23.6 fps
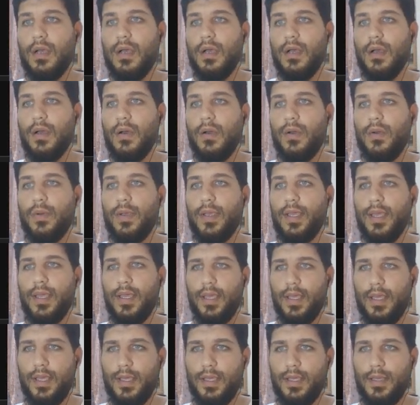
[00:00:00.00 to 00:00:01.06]

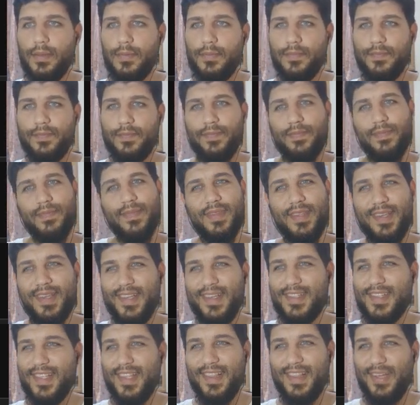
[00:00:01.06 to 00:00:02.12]
Okay,
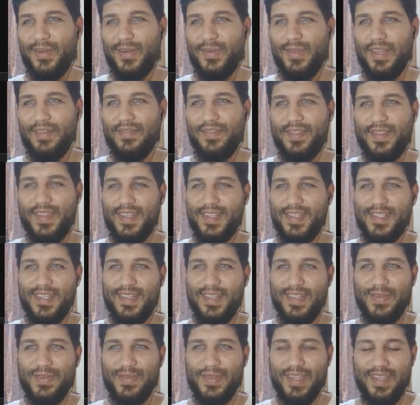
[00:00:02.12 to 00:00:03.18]
it's allowed. Everything's
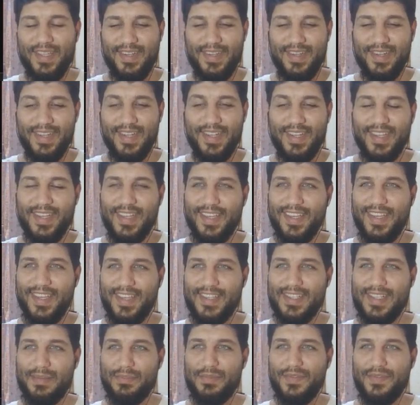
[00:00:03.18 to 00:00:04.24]
allowed here,
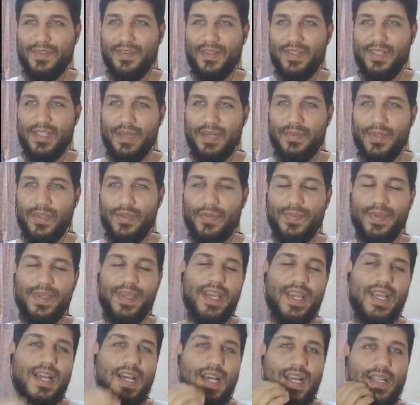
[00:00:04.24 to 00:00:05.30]
except for the WP
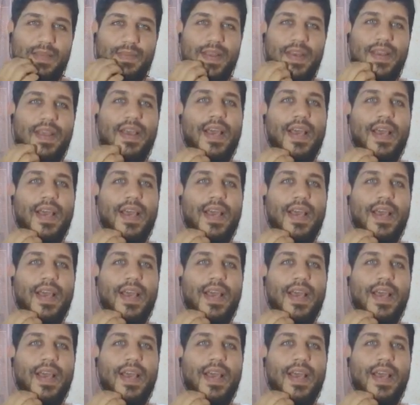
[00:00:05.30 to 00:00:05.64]
admin.